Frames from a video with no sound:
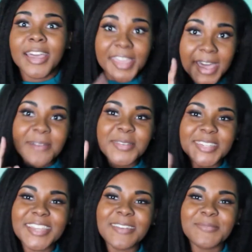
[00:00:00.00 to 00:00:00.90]

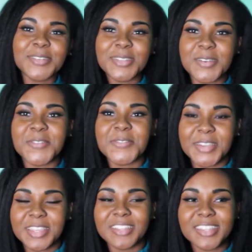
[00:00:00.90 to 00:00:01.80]
Comment down below
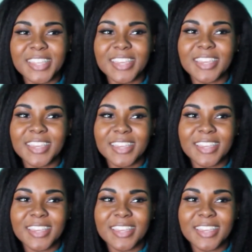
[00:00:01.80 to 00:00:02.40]
what you think.